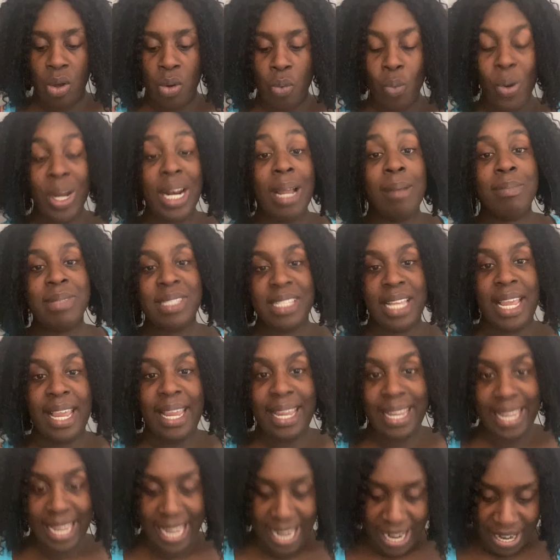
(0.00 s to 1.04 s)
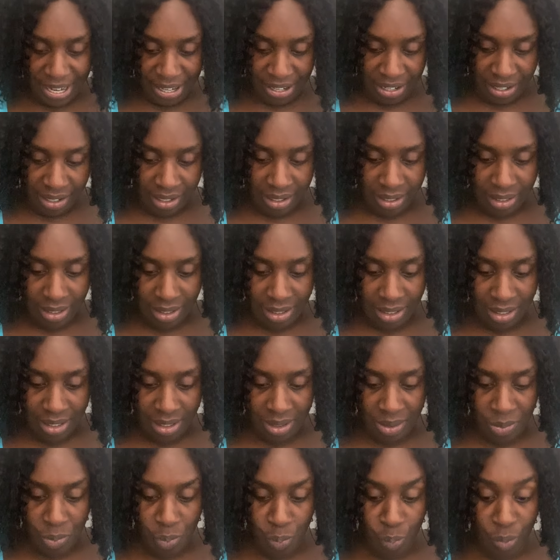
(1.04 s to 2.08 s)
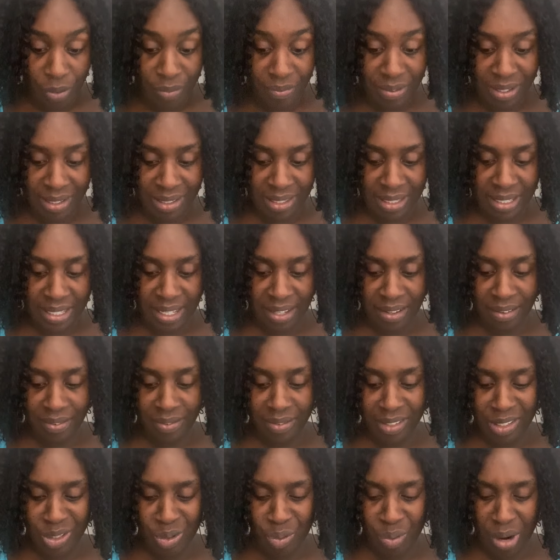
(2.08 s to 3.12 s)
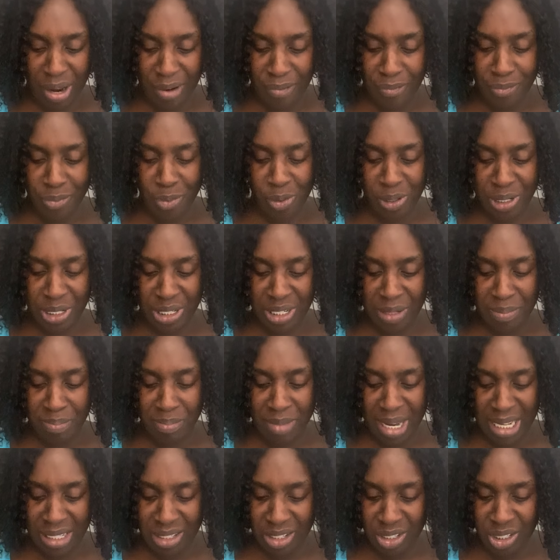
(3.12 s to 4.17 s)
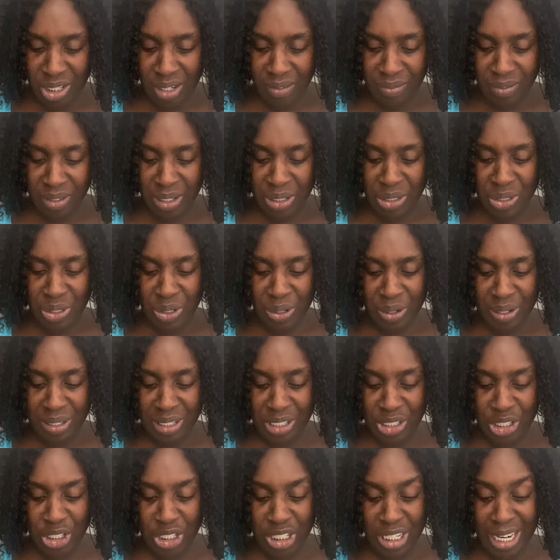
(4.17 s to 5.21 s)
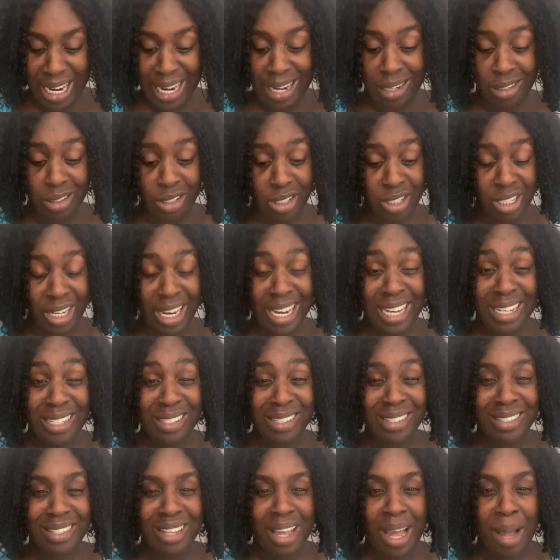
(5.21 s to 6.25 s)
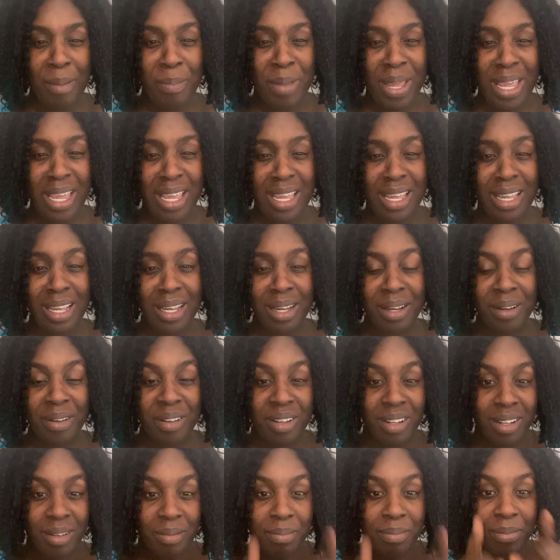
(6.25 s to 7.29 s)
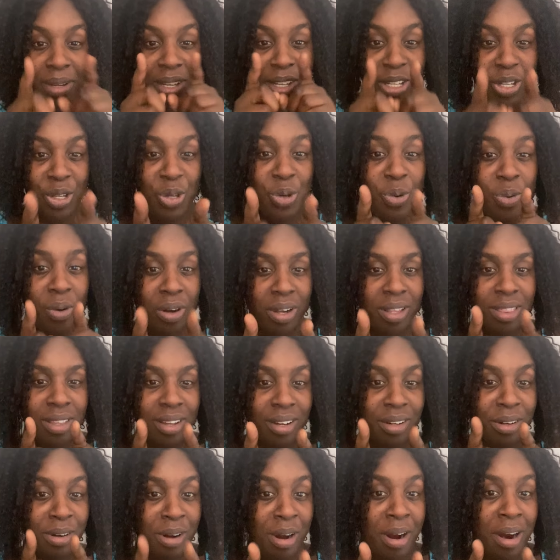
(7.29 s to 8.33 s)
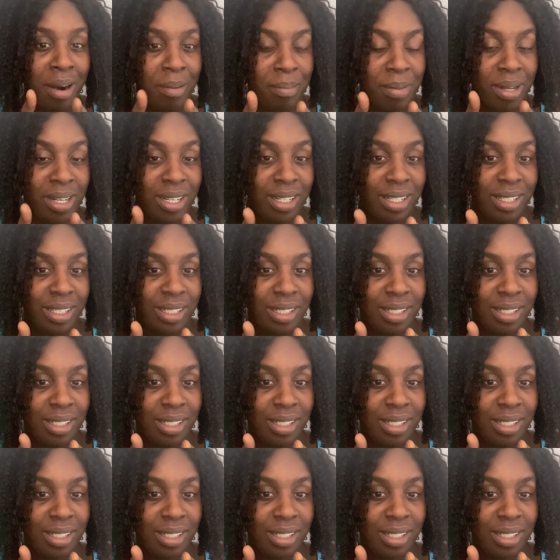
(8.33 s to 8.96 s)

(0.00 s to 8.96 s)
What I'm saying here with this gift, this great fortune, message of concern, this change. Change is coming. You are their karma.